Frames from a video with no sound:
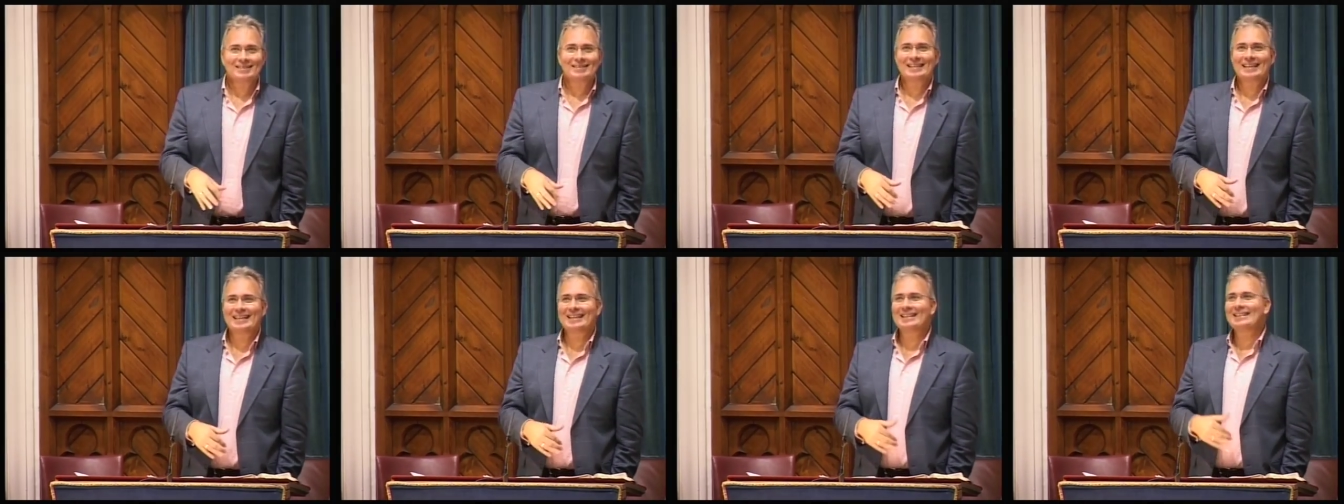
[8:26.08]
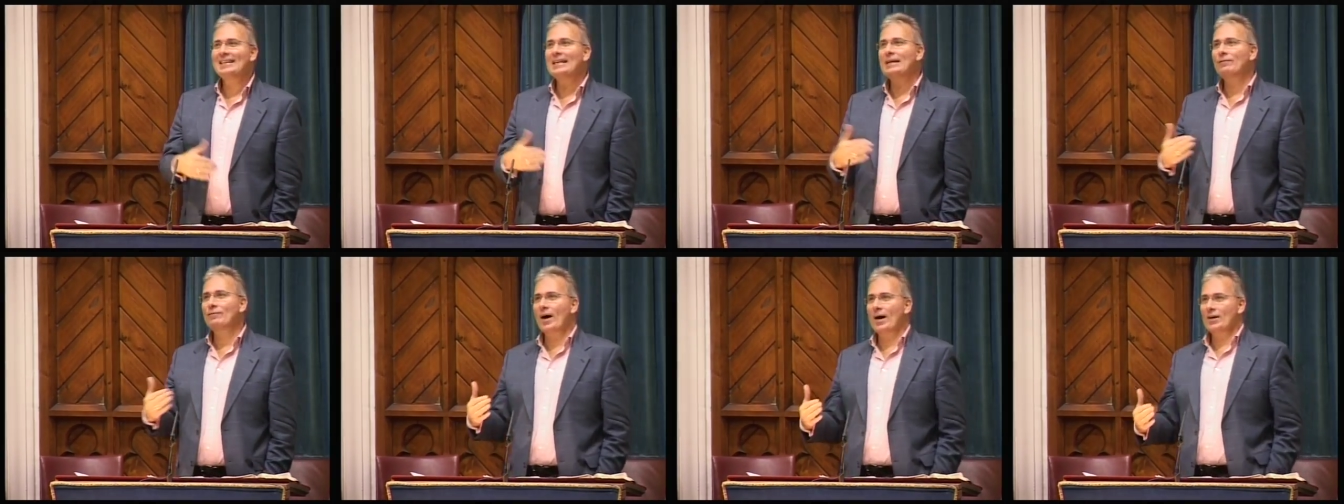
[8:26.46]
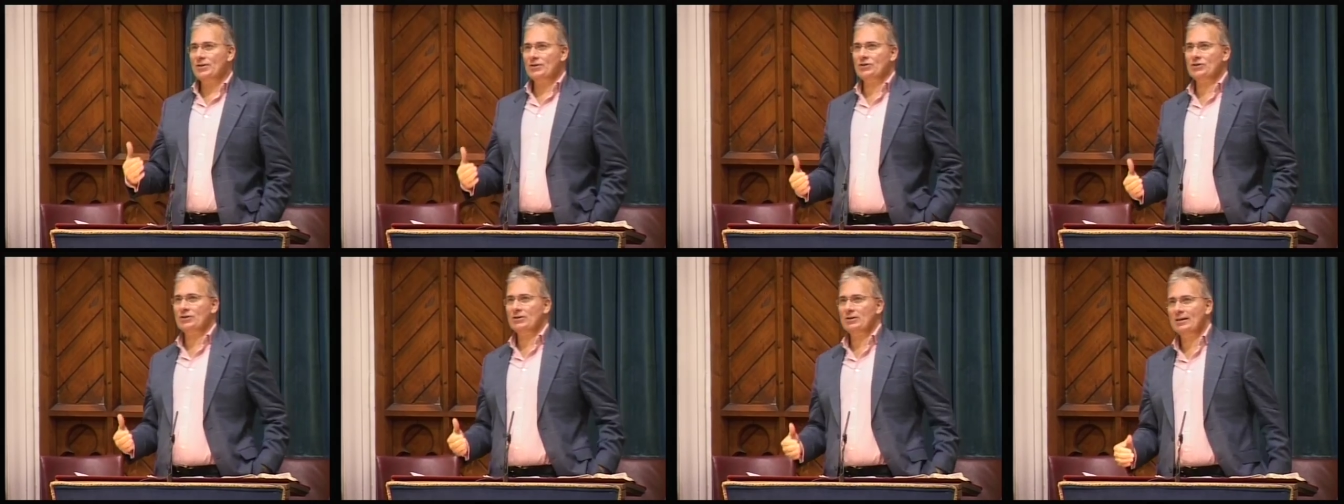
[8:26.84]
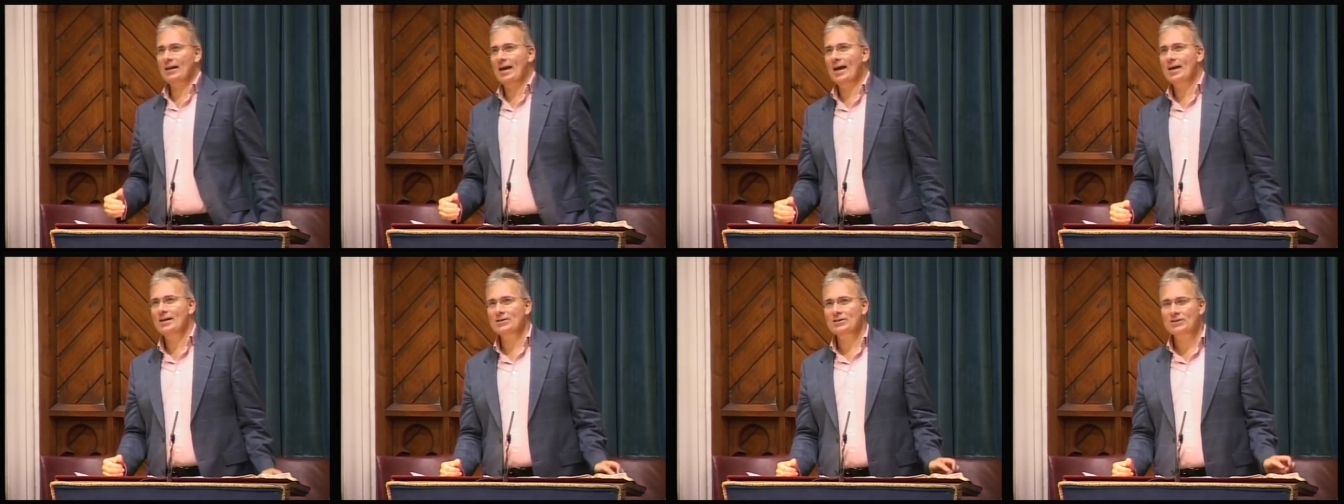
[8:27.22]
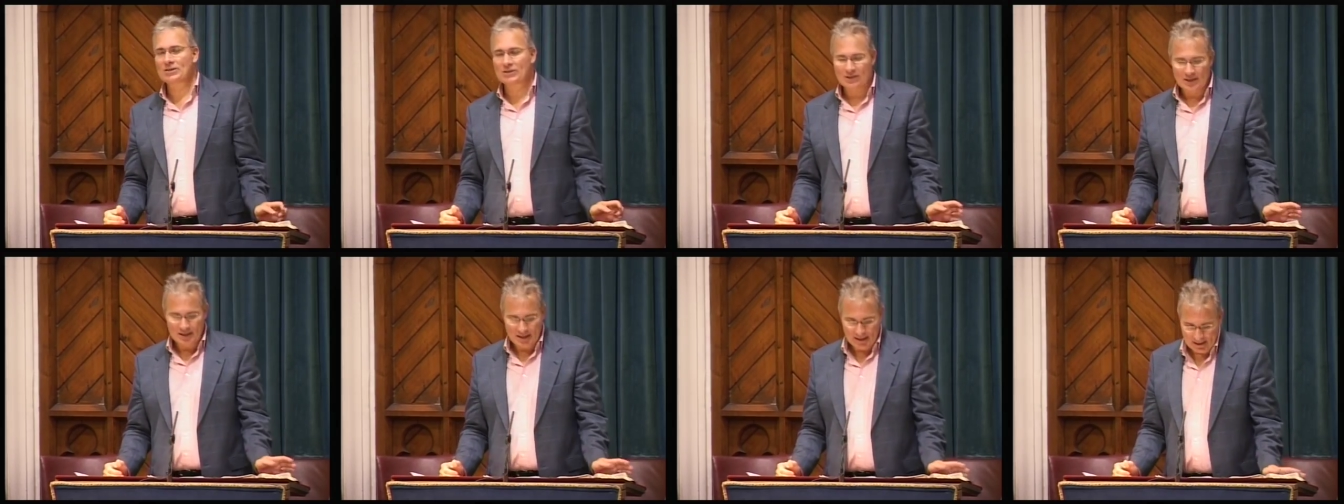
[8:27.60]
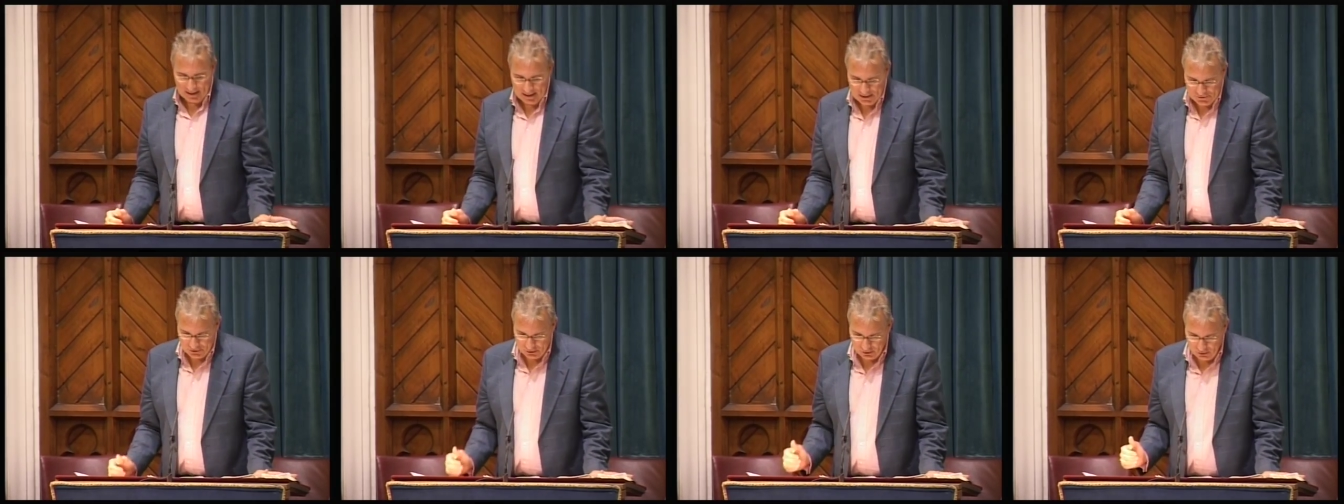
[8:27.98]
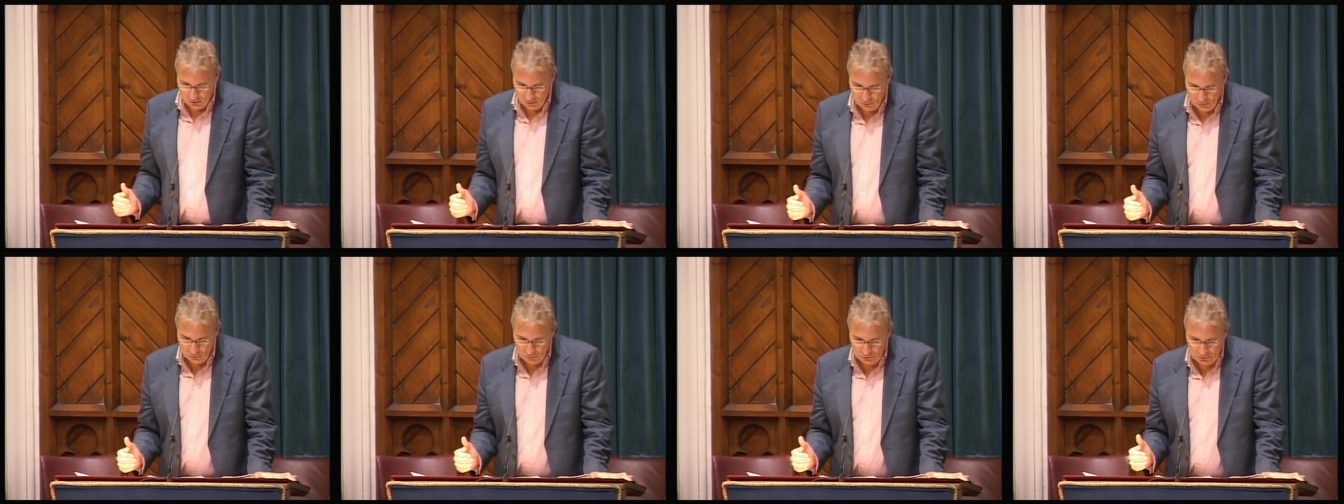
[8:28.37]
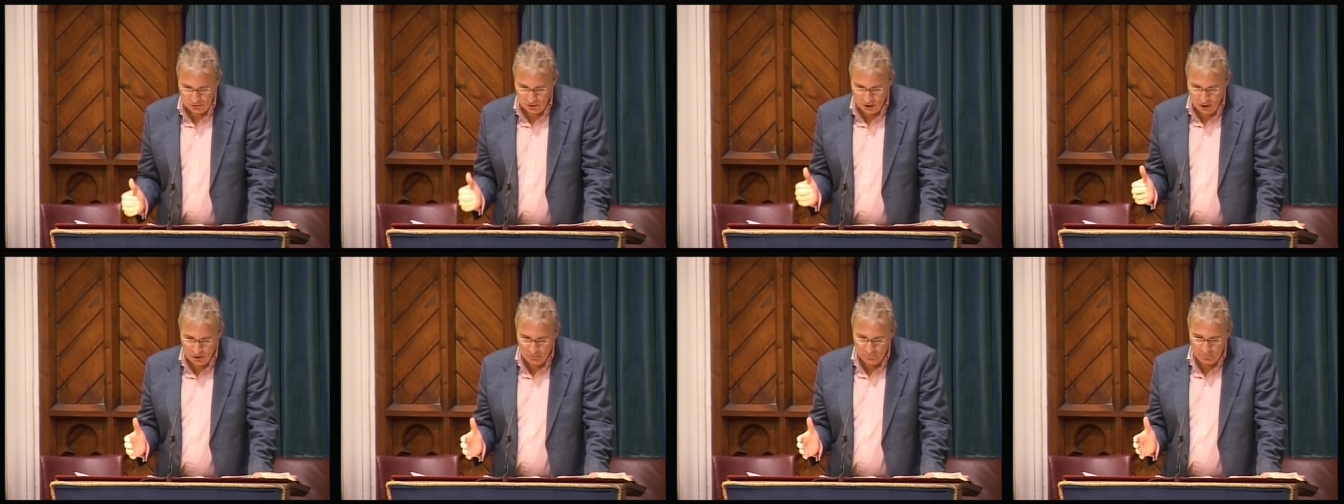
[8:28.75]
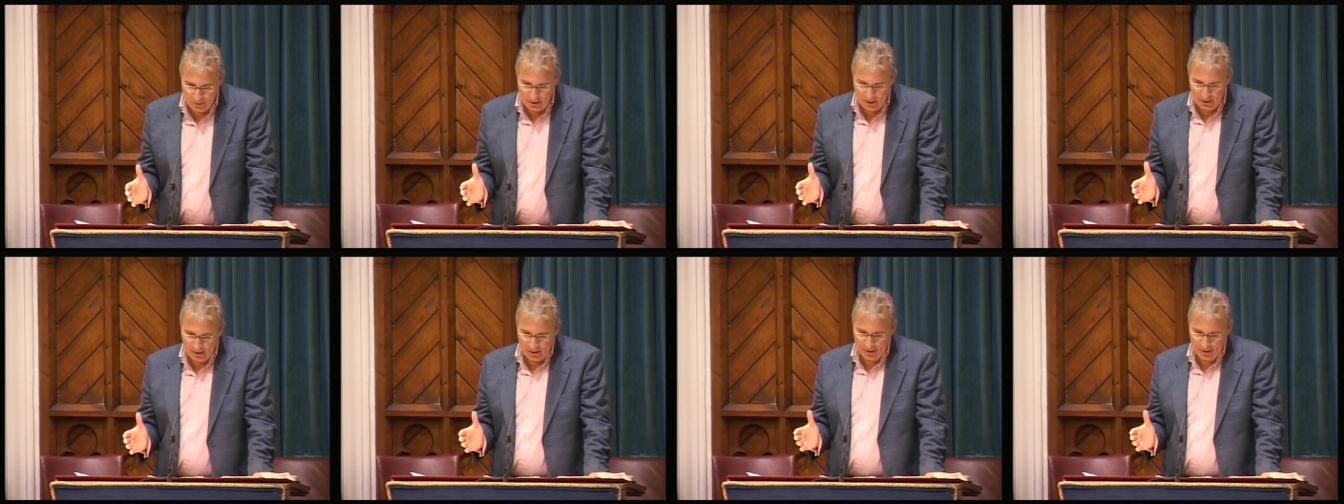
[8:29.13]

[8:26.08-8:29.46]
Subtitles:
in Levi's case, he's the Lord over